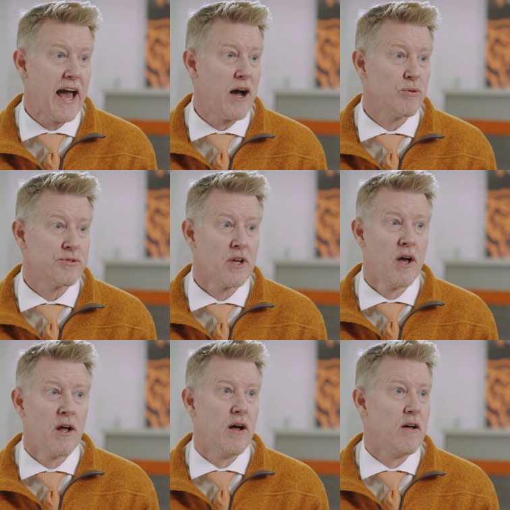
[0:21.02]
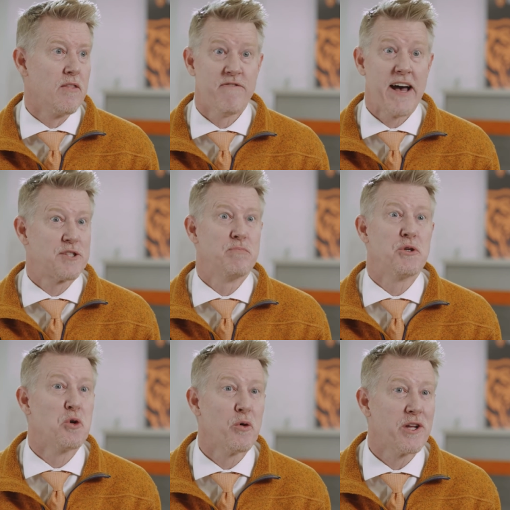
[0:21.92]
house uh, the vast
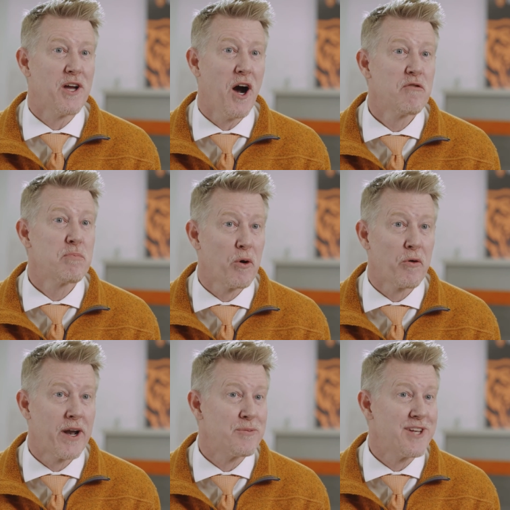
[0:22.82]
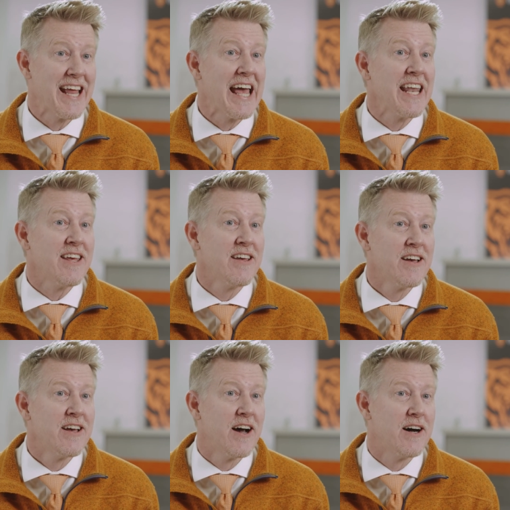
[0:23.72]
majority of programs at any
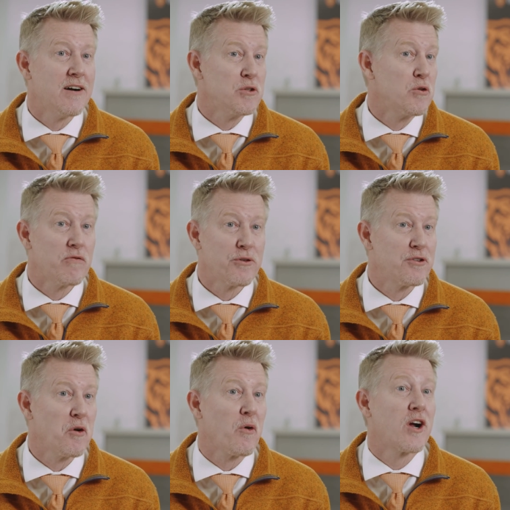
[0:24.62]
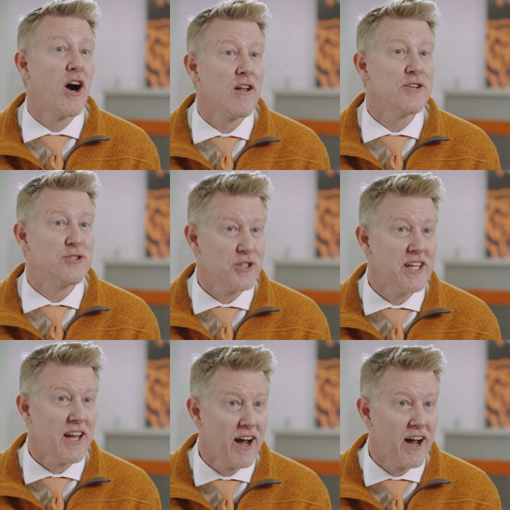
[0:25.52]
uh, university or college in